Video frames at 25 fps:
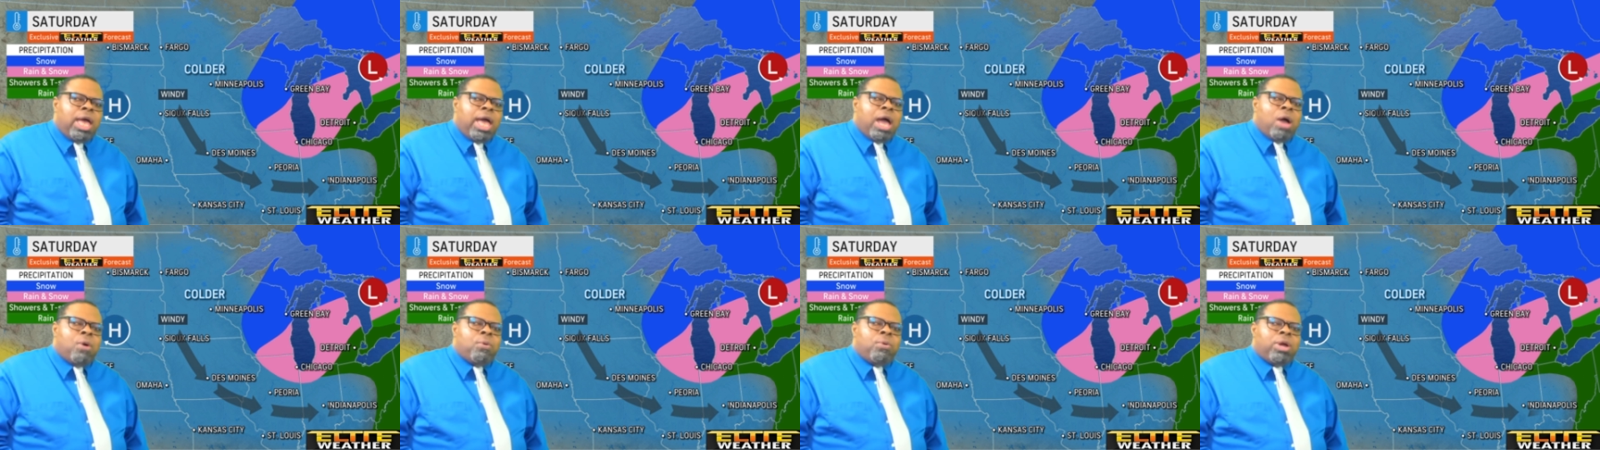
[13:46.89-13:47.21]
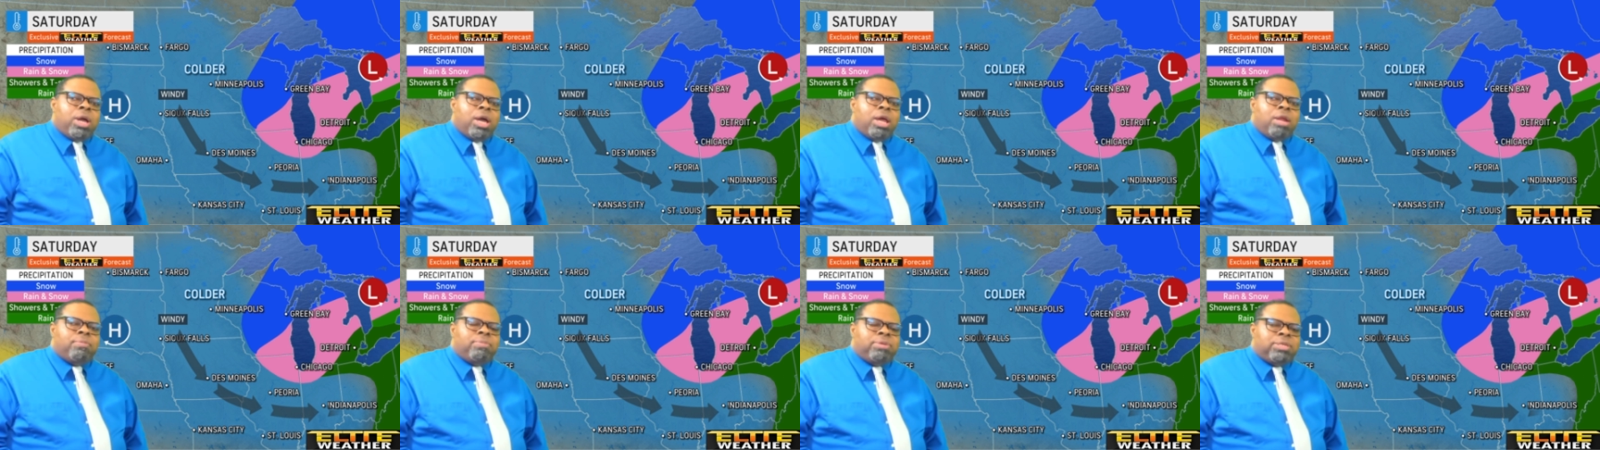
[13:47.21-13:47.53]
and
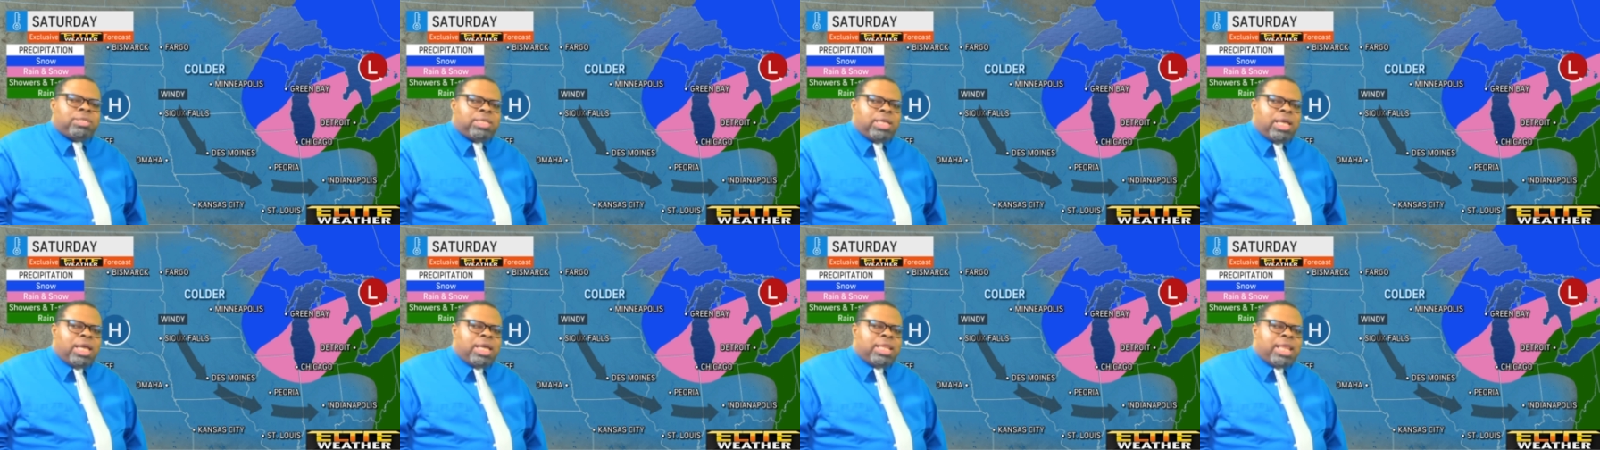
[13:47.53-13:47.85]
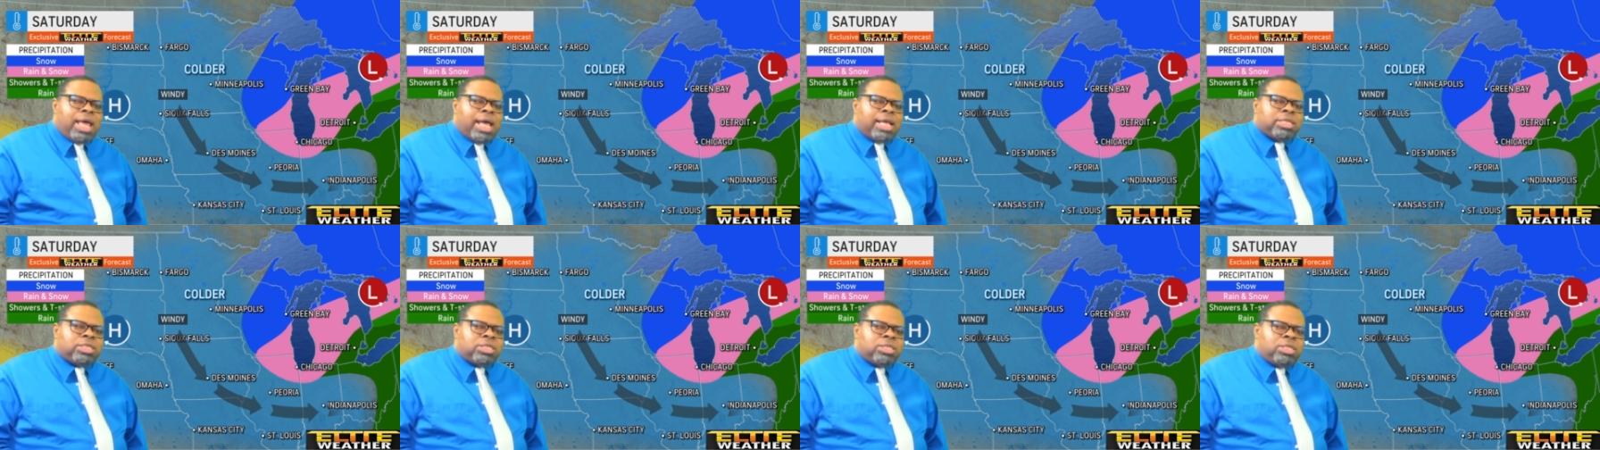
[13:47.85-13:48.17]
we're going to be seeing
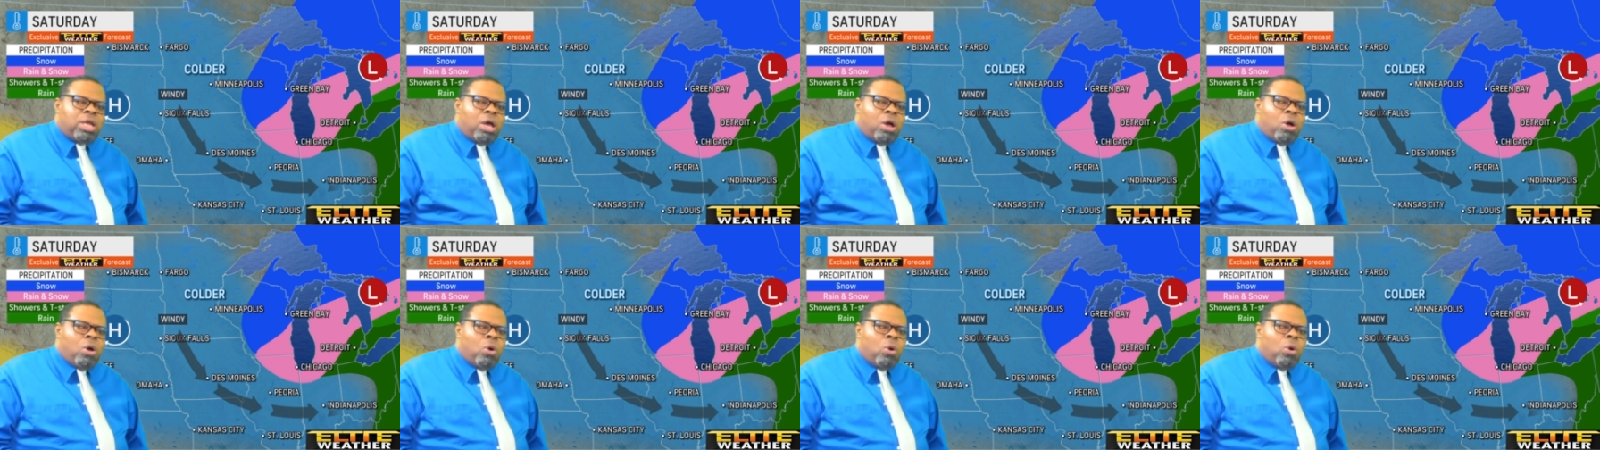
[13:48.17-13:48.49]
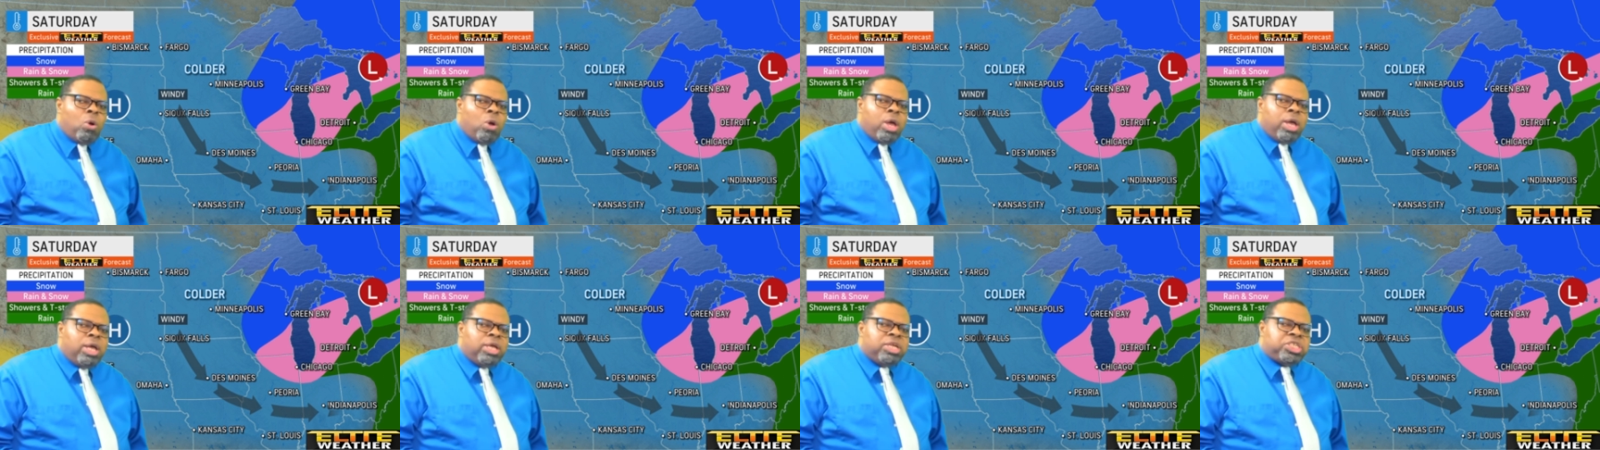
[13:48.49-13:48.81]
that
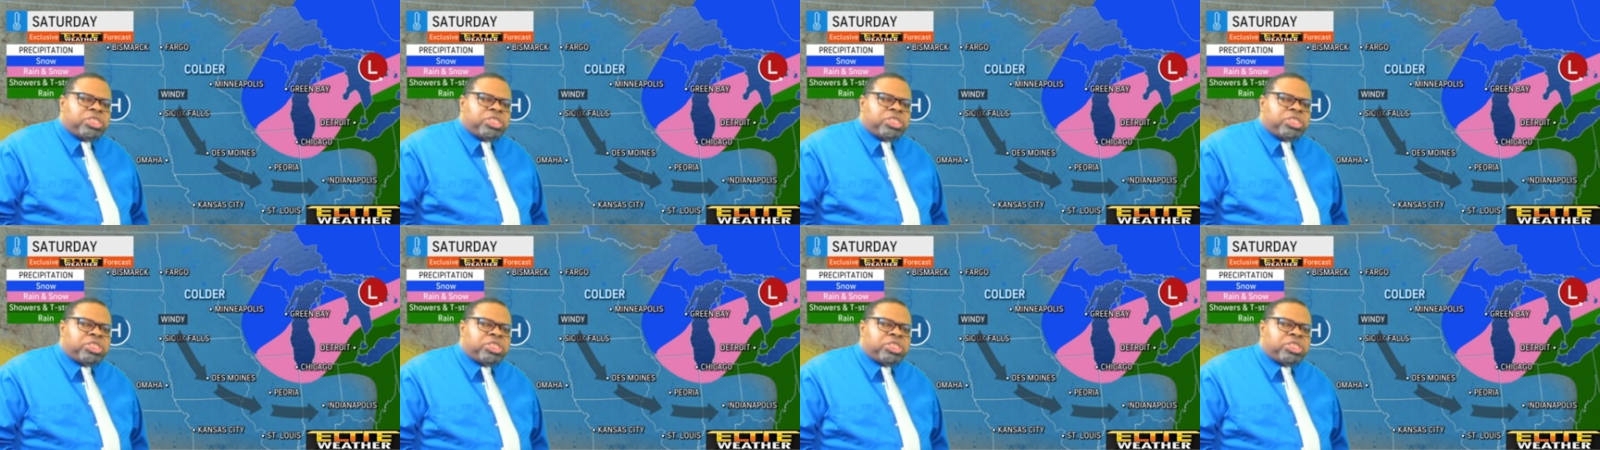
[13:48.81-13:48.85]
snow